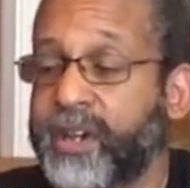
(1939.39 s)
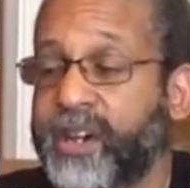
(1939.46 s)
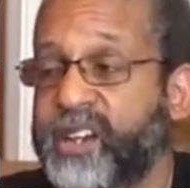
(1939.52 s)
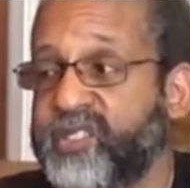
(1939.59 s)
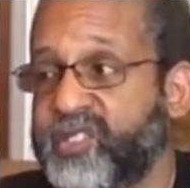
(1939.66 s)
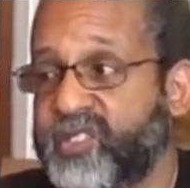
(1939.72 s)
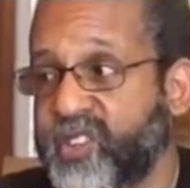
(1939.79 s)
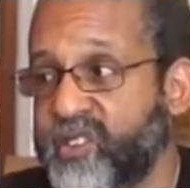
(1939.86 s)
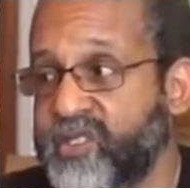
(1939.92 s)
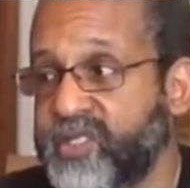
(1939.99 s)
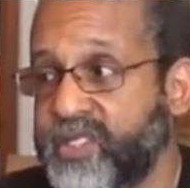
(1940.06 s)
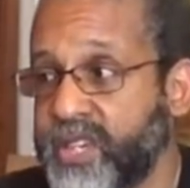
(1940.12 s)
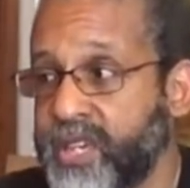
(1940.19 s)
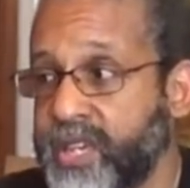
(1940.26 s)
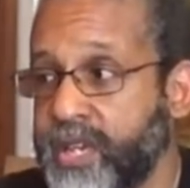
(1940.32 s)

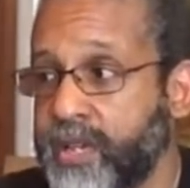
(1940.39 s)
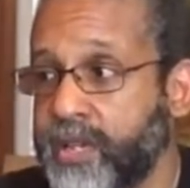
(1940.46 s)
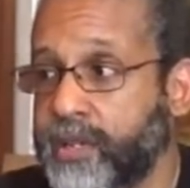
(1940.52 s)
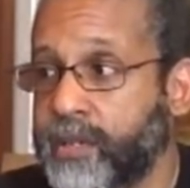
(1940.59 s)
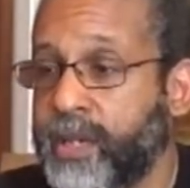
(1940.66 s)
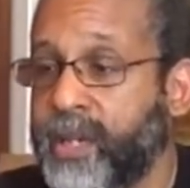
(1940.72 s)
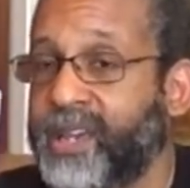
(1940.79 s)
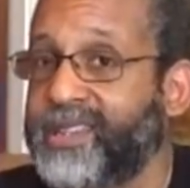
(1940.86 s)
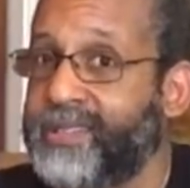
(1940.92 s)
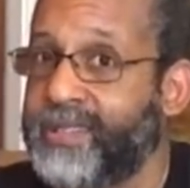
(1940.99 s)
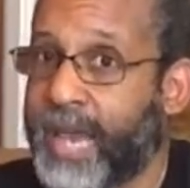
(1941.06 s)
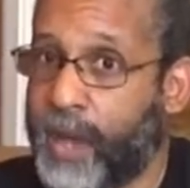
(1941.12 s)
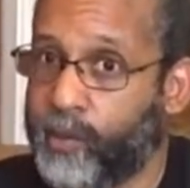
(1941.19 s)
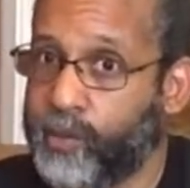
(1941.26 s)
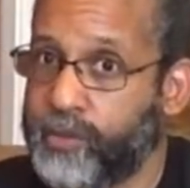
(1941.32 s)
uncertainty,
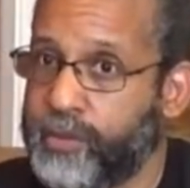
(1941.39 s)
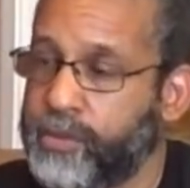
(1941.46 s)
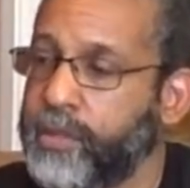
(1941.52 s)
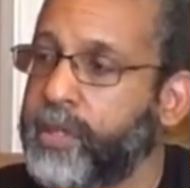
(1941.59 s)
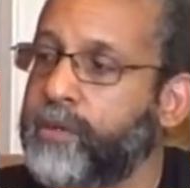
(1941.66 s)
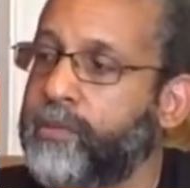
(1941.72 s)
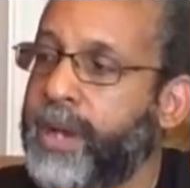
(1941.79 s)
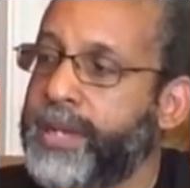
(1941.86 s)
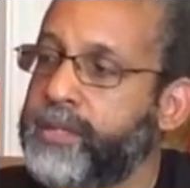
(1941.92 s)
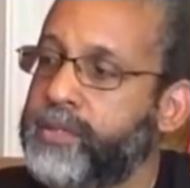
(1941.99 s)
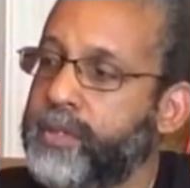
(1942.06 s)
doubt, right?